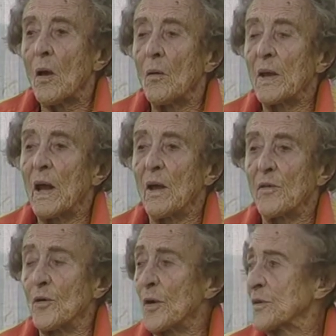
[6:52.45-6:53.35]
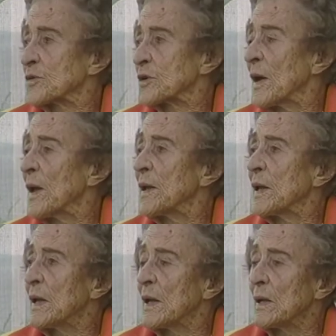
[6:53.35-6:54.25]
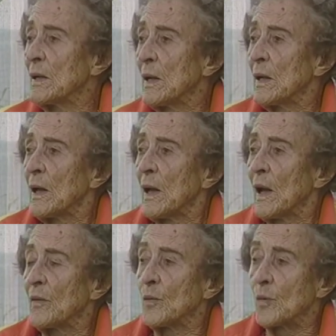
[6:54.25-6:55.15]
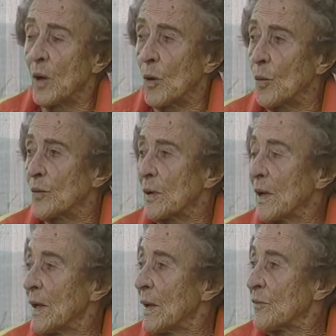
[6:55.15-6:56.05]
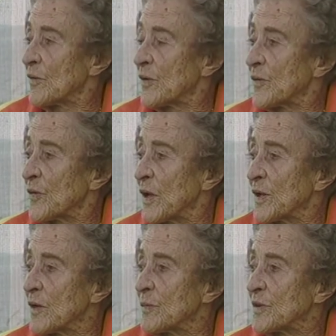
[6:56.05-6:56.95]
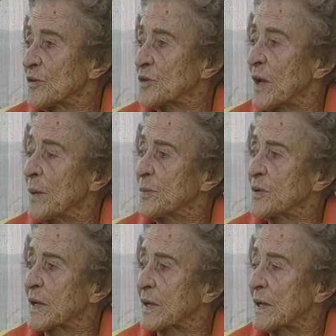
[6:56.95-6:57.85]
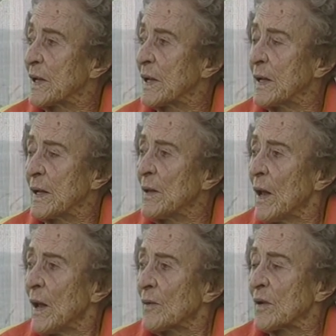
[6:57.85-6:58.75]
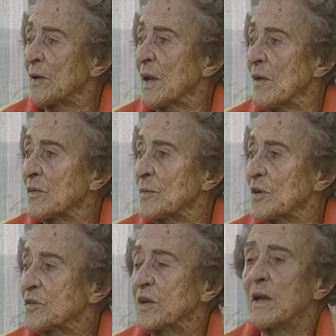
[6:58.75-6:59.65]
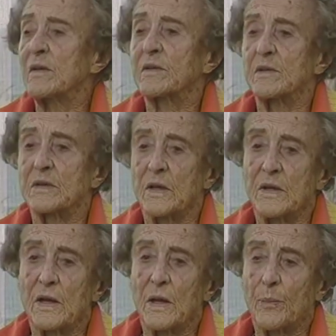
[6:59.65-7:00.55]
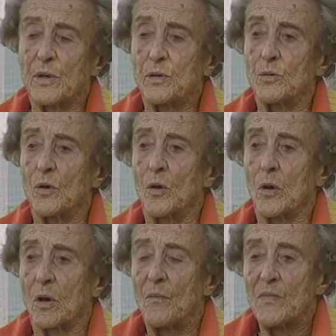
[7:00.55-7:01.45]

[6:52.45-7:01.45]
Only I thought the shad here and the roe, I'm very fond of, but the shad particularly here didn't have as much taste as they did up in New York.